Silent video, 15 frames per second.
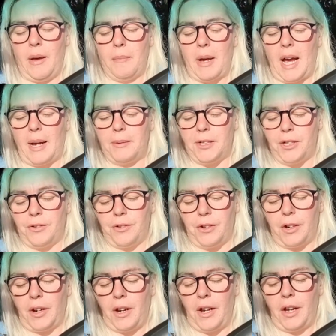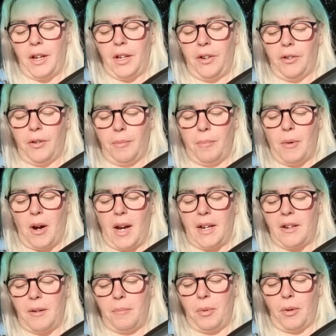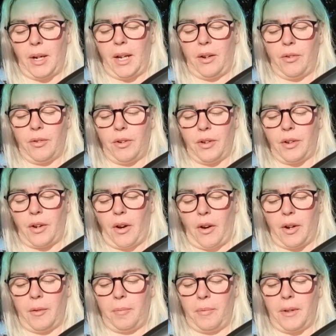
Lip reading: perhaps your mind and body couldn't cope